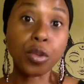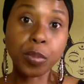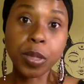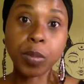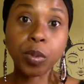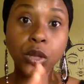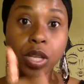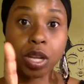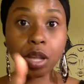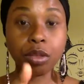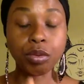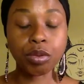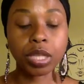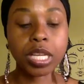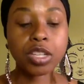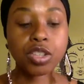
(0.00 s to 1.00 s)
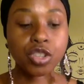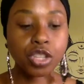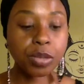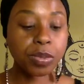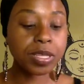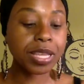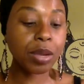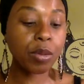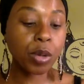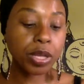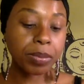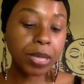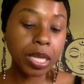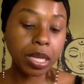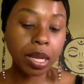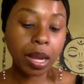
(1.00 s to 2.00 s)
people and other relationships. Stay with
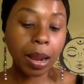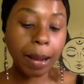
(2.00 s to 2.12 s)
me.